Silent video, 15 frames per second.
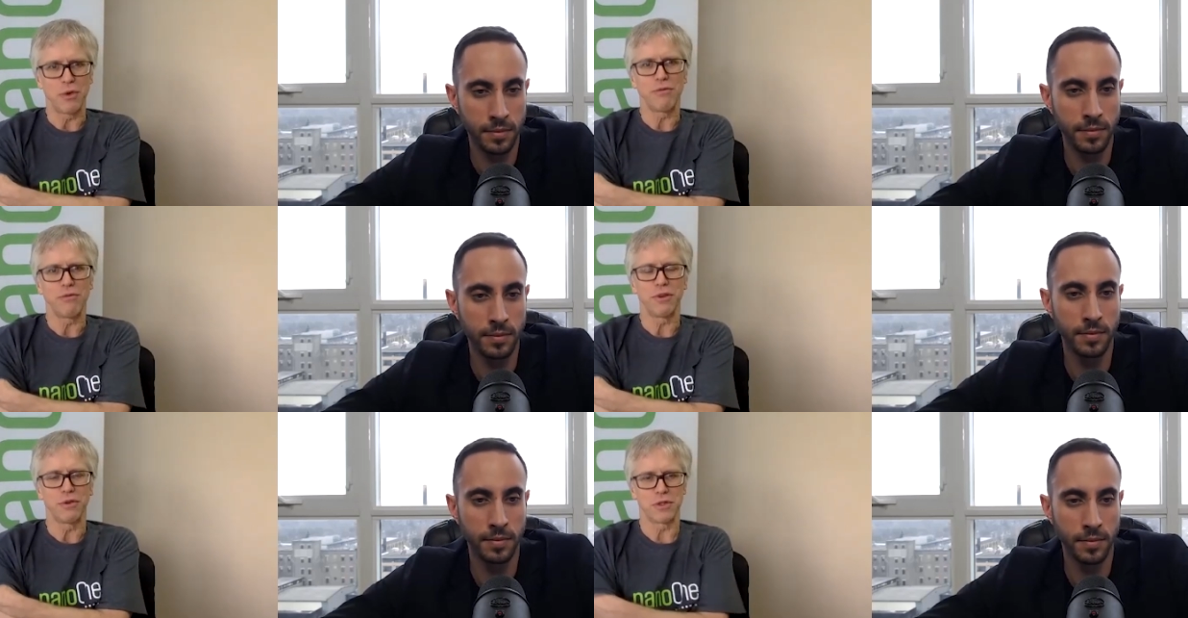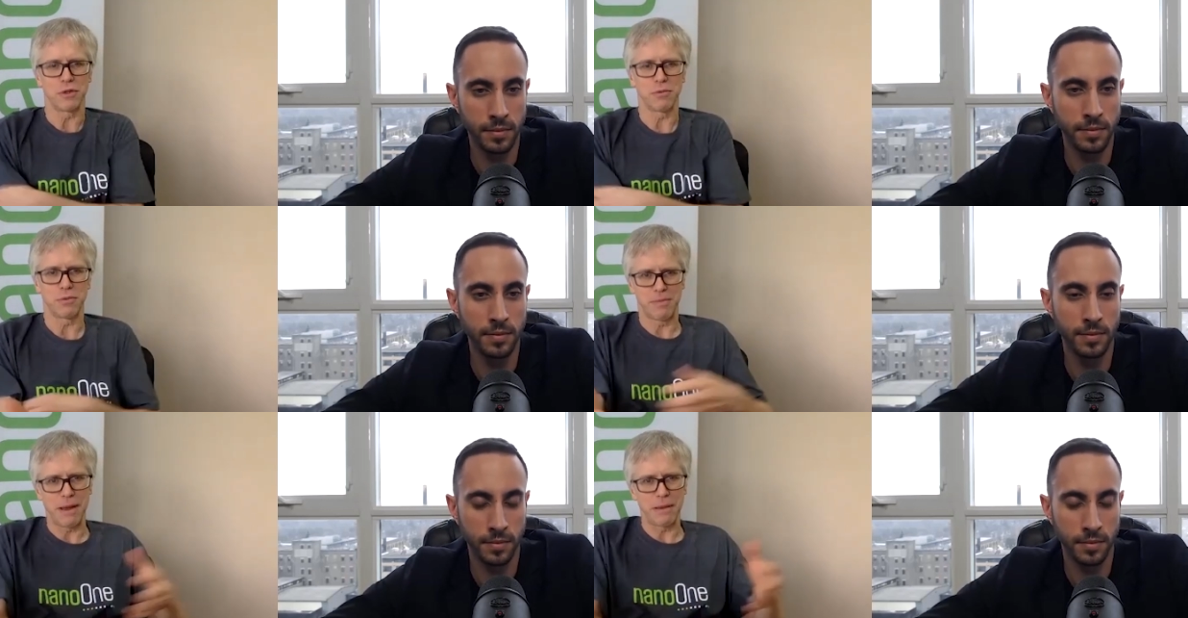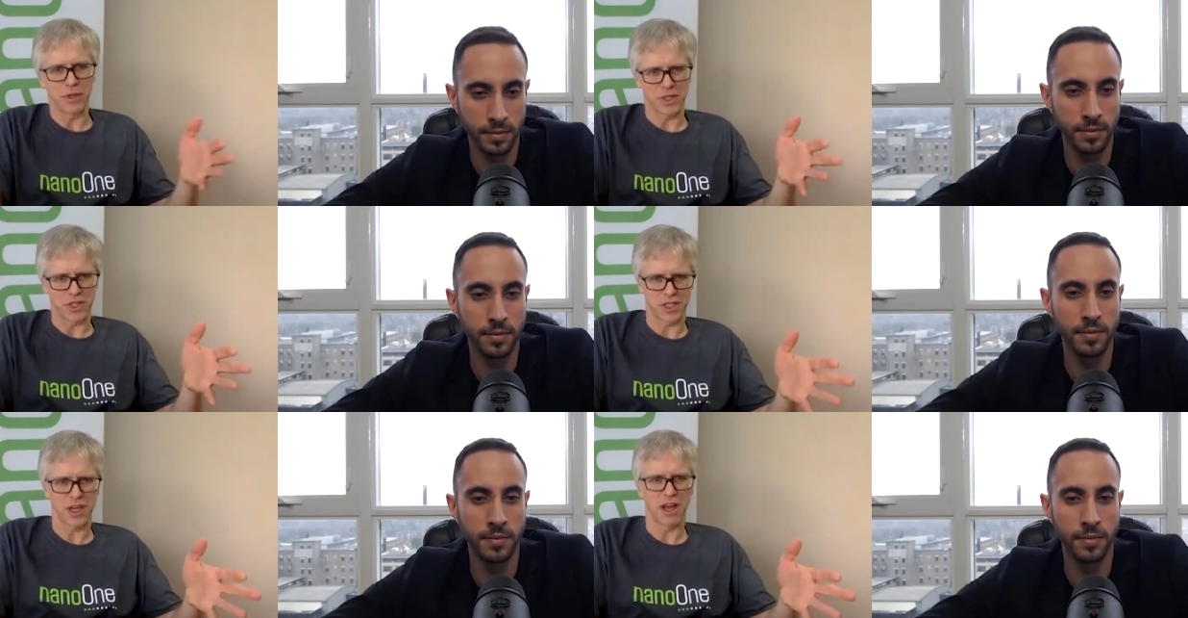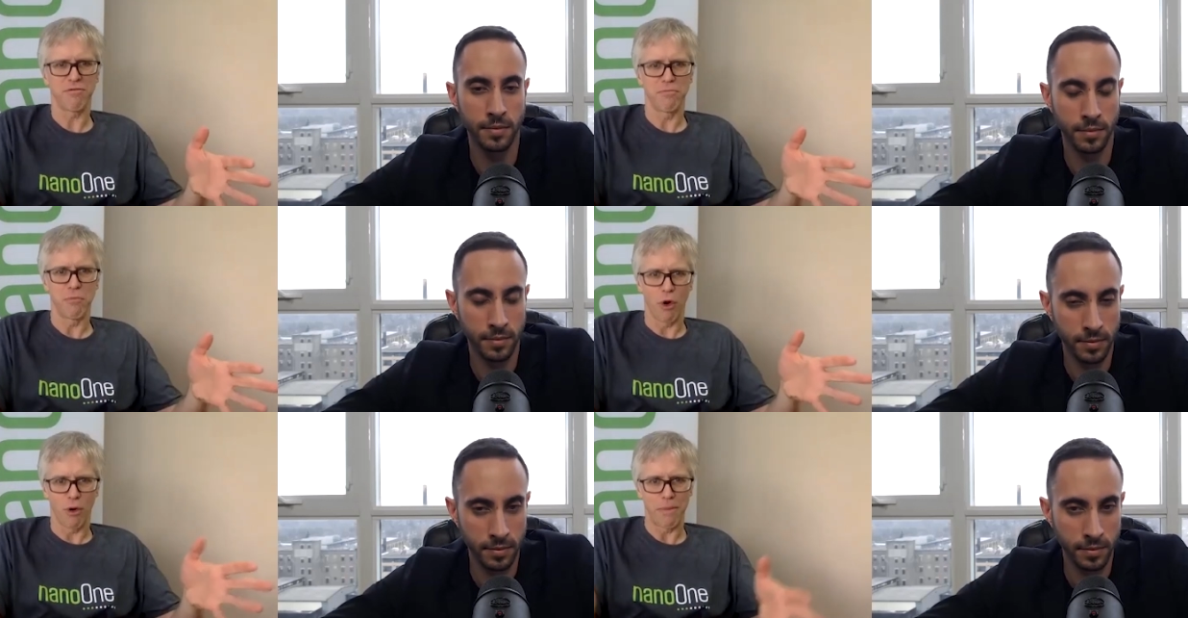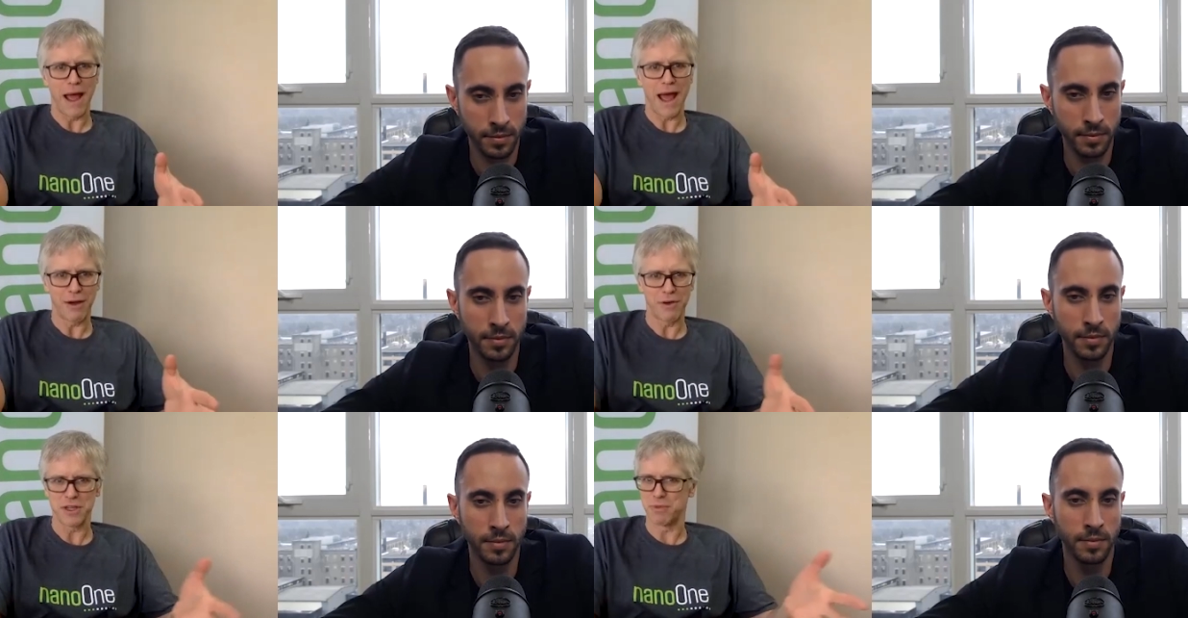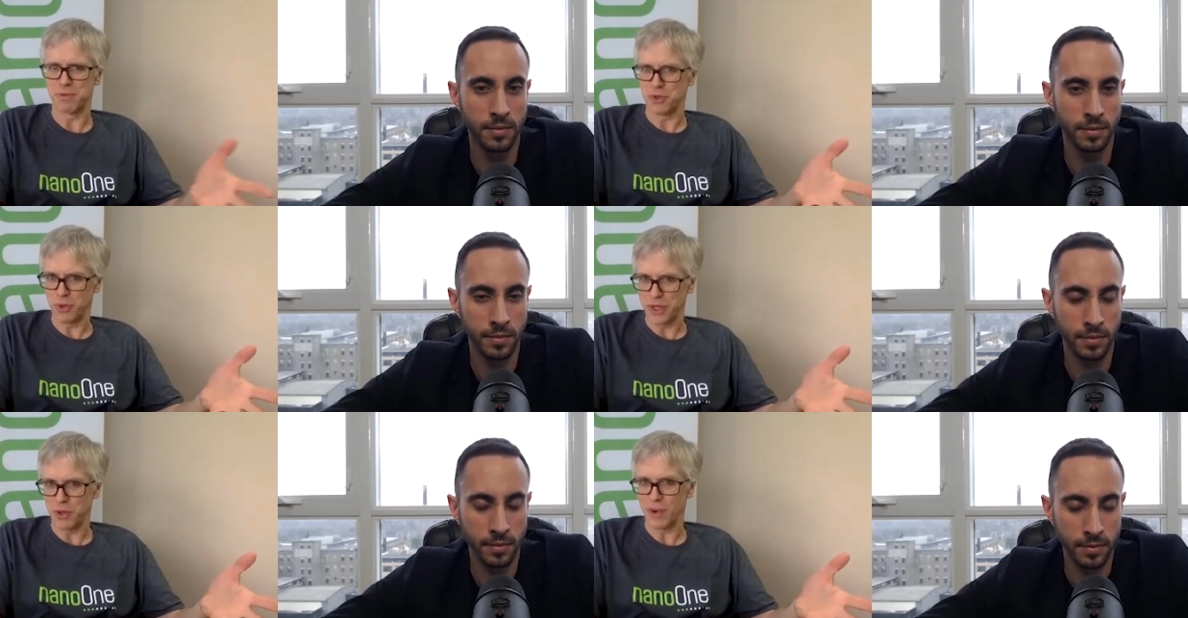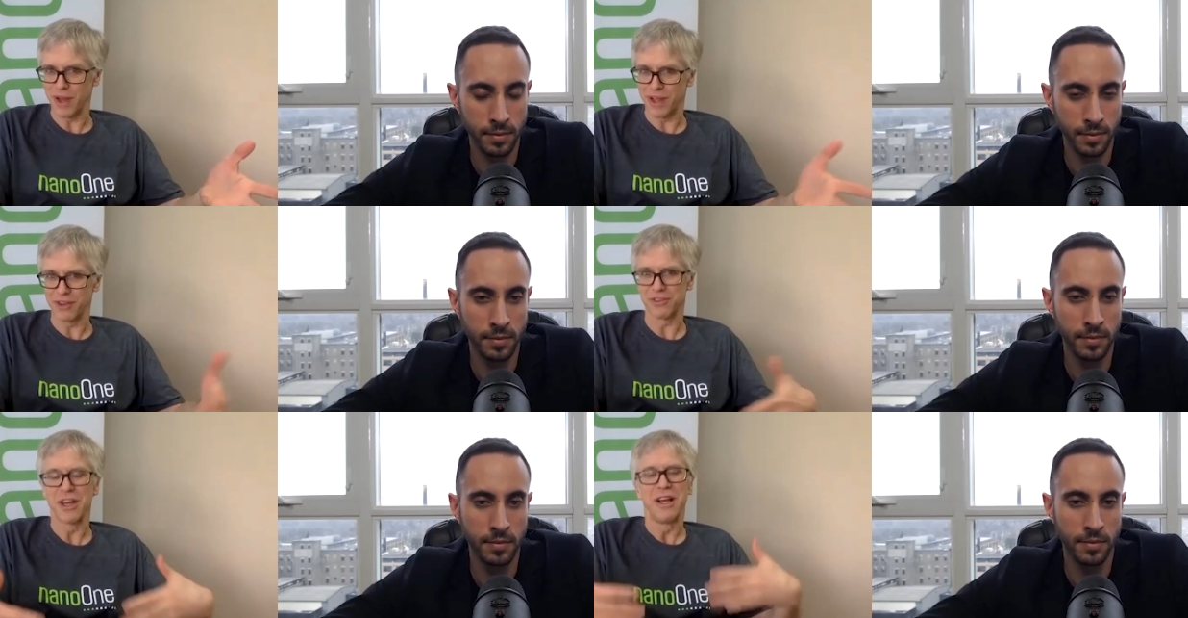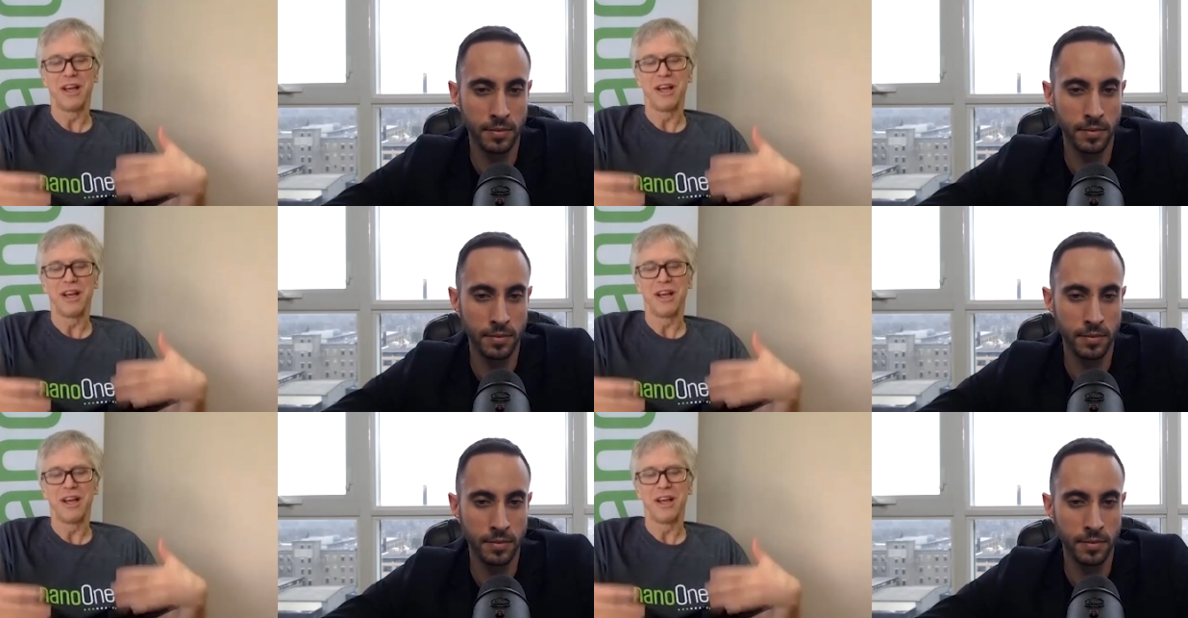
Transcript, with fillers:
Speaker 1: to influence to, to, be able to stuff more batteries between the wheels